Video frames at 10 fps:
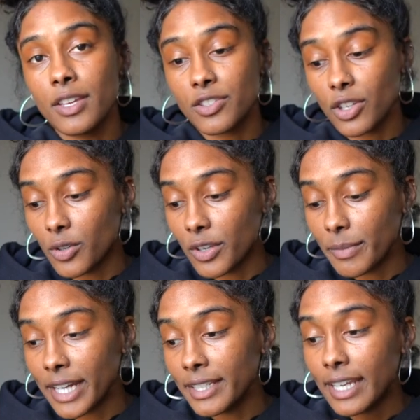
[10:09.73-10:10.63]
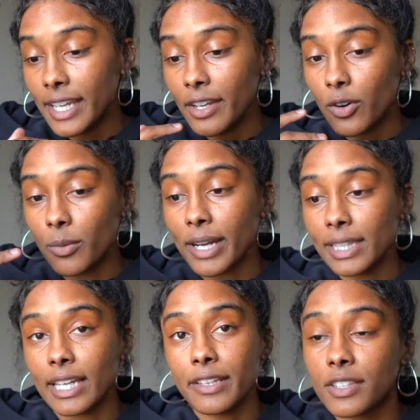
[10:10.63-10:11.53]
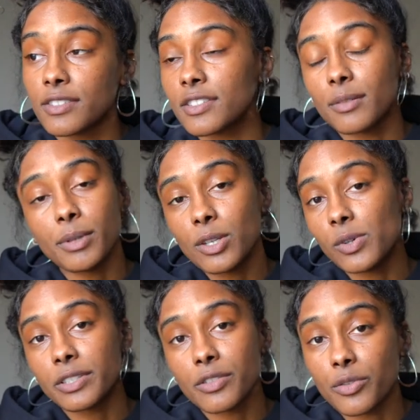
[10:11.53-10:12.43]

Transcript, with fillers: So if my day or my life consists of me going to